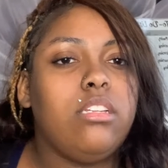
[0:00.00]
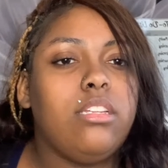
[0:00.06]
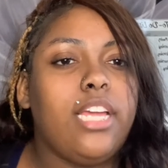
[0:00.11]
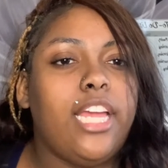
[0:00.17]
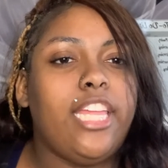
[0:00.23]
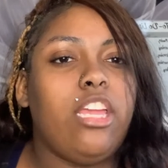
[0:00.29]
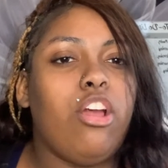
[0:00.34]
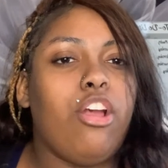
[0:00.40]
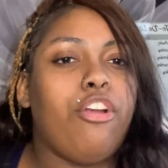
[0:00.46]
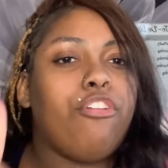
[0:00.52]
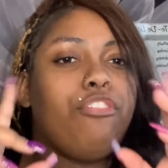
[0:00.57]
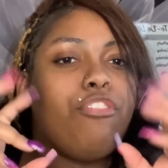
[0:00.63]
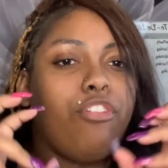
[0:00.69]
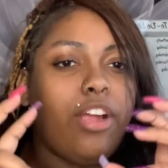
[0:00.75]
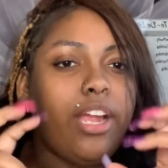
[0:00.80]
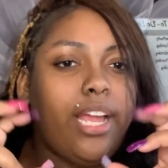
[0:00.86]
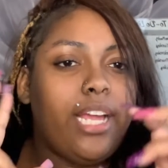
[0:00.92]
And your
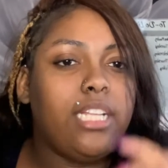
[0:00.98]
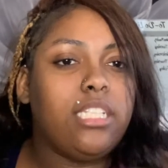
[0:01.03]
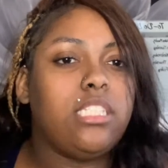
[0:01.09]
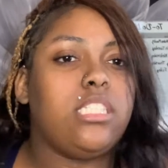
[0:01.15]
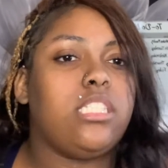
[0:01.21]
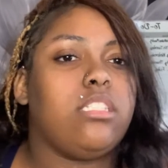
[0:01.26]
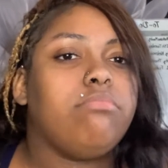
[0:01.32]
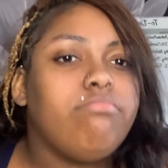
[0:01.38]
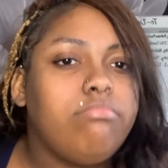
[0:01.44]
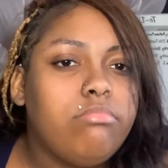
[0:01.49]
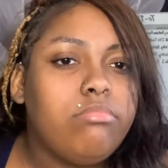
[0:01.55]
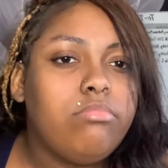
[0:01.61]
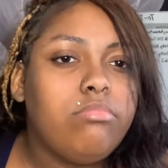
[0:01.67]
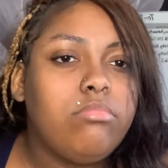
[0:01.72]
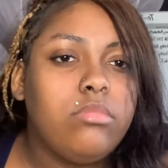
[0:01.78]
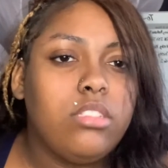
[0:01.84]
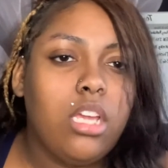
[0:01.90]
friends.
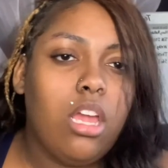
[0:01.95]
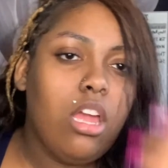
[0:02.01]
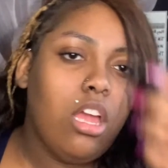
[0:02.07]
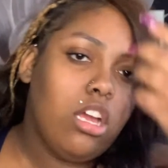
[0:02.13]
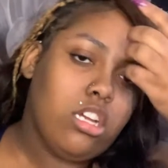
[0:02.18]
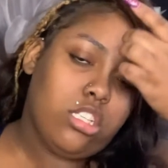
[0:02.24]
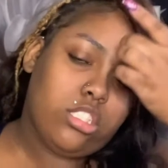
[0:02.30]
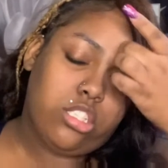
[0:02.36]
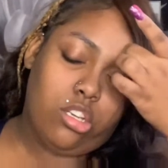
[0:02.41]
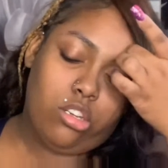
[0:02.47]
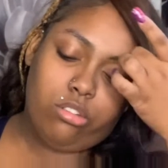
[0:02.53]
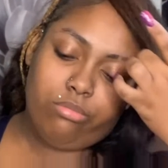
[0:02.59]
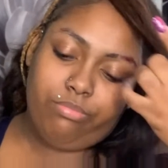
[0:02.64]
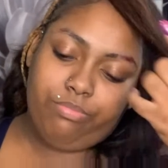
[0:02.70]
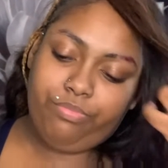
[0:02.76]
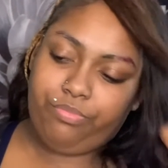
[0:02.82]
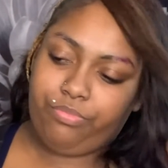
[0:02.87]

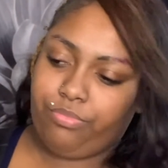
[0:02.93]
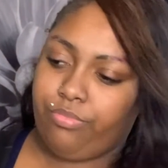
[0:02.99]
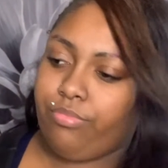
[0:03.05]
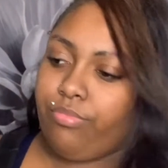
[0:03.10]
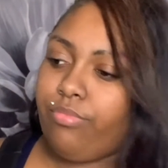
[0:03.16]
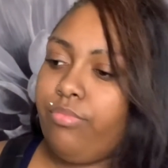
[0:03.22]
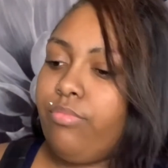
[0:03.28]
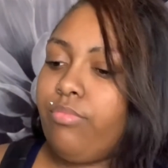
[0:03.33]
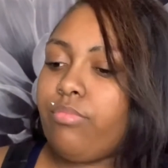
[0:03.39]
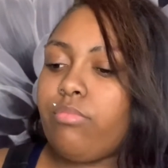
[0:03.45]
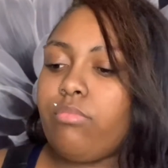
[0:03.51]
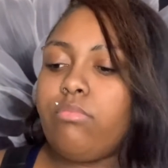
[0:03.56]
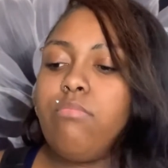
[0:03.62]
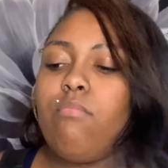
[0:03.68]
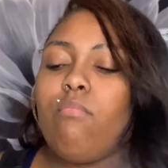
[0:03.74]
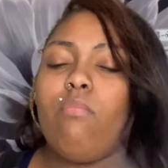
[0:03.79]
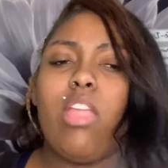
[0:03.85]
So
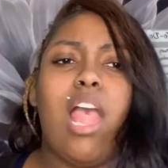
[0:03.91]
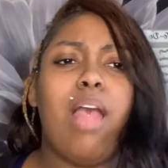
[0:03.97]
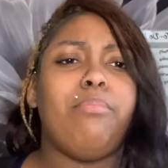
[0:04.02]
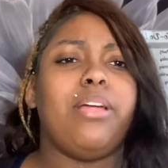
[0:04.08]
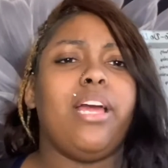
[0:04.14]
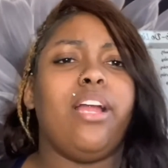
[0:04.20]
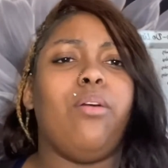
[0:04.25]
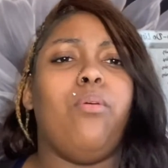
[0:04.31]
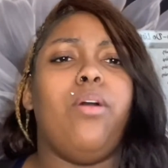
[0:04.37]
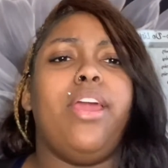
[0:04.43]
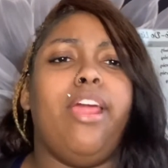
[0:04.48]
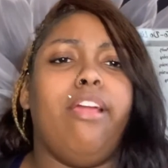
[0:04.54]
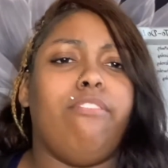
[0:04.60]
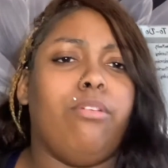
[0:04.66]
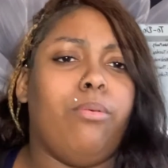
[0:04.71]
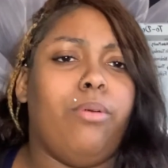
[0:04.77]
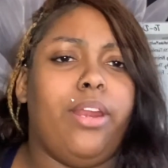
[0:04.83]
I'm like,
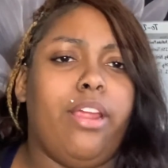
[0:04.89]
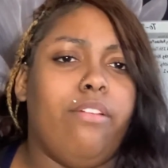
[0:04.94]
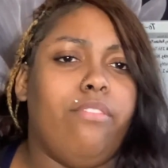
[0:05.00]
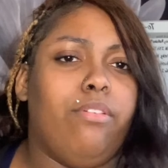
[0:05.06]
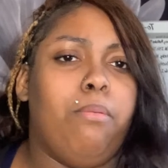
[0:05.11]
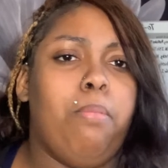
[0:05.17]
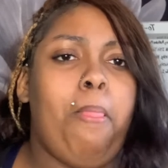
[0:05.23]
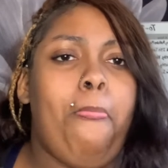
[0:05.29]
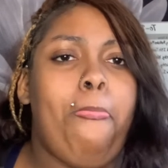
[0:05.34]
whatever.